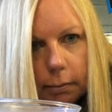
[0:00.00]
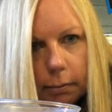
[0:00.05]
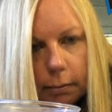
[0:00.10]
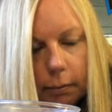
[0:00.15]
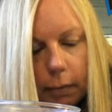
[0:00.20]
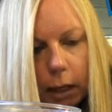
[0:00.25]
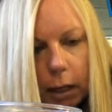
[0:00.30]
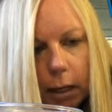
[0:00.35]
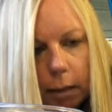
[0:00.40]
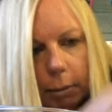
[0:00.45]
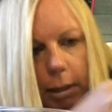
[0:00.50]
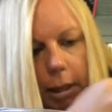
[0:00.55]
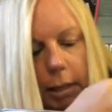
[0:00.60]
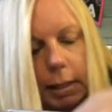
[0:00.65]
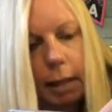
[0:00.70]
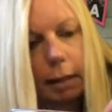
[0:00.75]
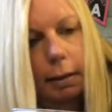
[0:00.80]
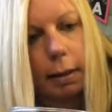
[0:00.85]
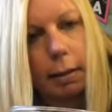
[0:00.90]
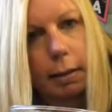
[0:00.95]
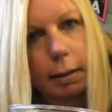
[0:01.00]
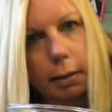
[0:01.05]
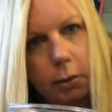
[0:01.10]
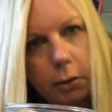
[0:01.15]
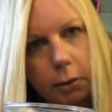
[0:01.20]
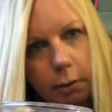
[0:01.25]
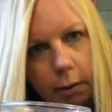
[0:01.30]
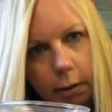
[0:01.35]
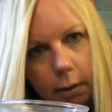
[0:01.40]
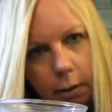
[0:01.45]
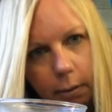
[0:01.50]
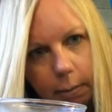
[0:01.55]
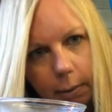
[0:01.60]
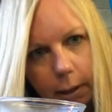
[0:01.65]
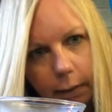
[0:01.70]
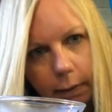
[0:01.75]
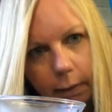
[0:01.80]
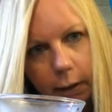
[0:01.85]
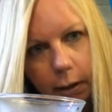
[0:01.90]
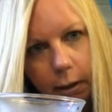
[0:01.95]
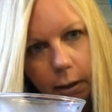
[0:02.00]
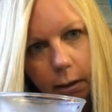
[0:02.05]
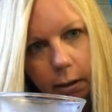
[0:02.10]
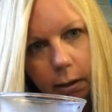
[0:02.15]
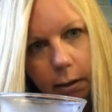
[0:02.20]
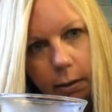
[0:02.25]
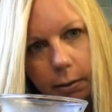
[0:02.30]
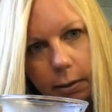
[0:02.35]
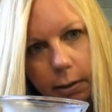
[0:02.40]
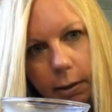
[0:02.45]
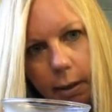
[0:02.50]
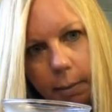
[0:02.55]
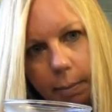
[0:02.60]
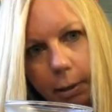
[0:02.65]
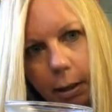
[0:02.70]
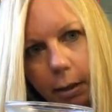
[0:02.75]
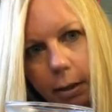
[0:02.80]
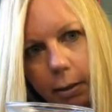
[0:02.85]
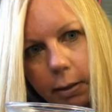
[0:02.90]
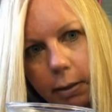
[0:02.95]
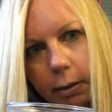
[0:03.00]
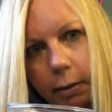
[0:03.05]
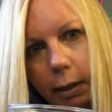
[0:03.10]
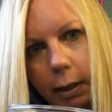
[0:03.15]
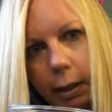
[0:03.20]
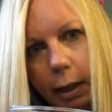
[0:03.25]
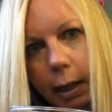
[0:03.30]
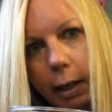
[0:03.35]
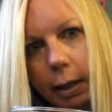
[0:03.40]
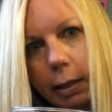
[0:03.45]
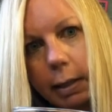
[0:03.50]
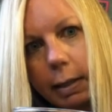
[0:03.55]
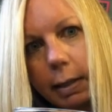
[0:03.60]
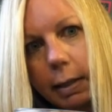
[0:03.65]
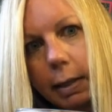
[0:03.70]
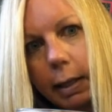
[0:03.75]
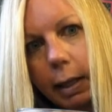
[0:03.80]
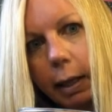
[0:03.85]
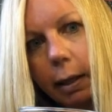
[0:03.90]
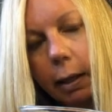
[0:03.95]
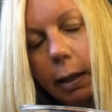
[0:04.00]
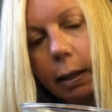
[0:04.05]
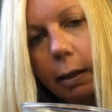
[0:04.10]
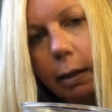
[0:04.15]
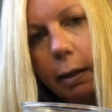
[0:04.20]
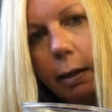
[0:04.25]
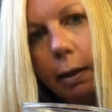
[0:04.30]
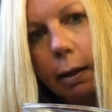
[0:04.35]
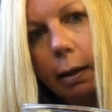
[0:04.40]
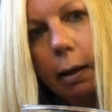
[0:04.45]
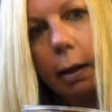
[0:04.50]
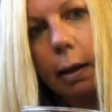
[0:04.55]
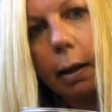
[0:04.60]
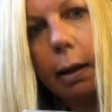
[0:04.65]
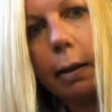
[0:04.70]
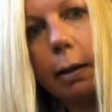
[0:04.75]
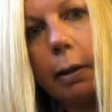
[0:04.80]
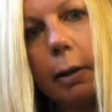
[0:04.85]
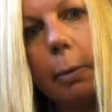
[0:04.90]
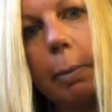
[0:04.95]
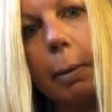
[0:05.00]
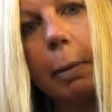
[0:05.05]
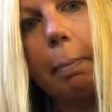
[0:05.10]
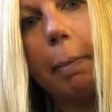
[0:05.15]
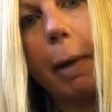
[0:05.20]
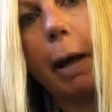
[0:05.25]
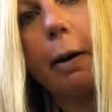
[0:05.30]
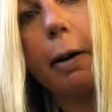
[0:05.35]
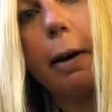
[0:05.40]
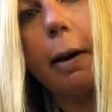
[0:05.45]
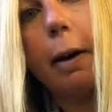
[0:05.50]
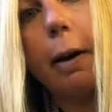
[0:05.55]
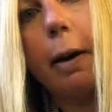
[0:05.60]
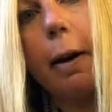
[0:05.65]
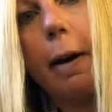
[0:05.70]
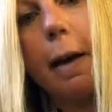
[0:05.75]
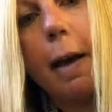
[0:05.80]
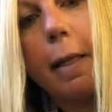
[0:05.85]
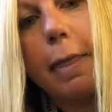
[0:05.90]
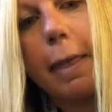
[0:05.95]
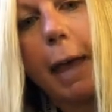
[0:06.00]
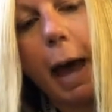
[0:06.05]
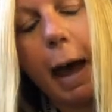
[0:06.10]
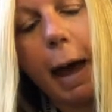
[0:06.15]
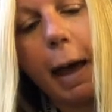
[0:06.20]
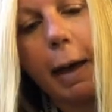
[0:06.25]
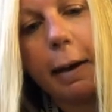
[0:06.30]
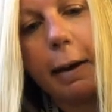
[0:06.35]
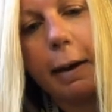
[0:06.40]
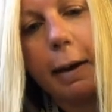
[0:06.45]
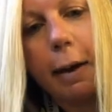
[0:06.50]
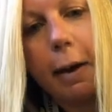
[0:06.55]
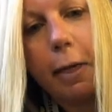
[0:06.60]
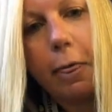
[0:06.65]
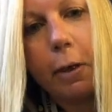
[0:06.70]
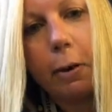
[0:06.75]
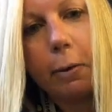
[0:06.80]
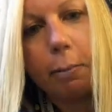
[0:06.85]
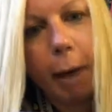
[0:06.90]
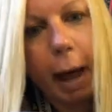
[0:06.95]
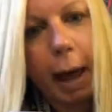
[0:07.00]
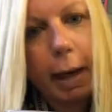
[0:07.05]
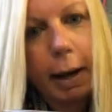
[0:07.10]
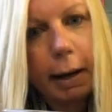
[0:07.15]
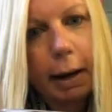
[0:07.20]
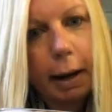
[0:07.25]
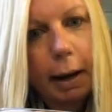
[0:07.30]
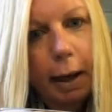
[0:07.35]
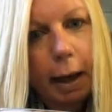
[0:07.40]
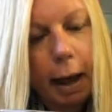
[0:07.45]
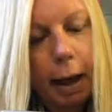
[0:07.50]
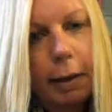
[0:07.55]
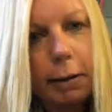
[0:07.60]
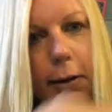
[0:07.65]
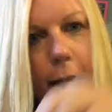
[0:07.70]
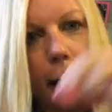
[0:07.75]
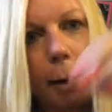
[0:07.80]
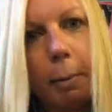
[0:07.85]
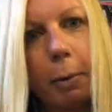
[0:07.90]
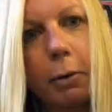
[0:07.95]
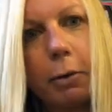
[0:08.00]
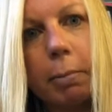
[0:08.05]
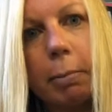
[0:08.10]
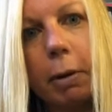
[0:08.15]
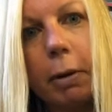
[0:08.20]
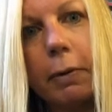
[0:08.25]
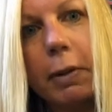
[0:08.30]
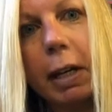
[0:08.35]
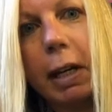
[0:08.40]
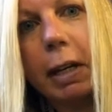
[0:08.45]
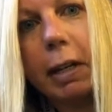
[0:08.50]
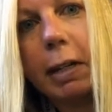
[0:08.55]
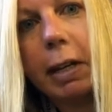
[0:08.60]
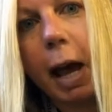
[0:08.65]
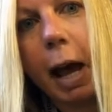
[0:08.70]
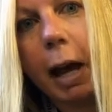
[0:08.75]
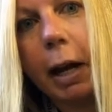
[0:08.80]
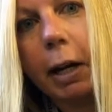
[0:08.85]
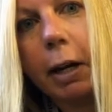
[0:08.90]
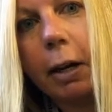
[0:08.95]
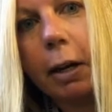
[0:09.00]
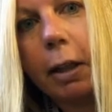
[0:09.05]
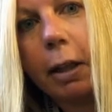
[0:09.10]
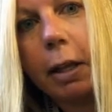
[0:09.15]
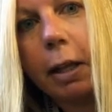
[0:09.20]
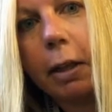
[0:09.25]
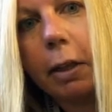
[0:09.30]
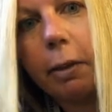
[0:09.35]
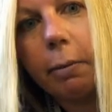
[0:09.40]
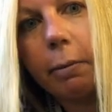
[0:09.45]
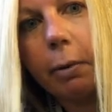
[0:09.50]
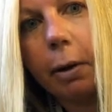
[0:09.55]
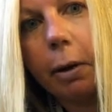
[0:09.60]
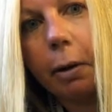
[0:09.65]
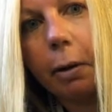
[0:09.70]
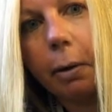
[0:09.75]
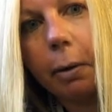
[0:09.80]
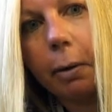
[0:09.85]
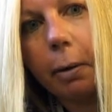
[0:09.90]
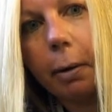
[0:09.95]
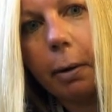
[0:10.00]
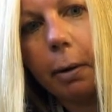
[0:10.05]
And I'm going to take this and do a little bit of a close-up here so you can kind of see a little bit better that the red has almost moved entirely through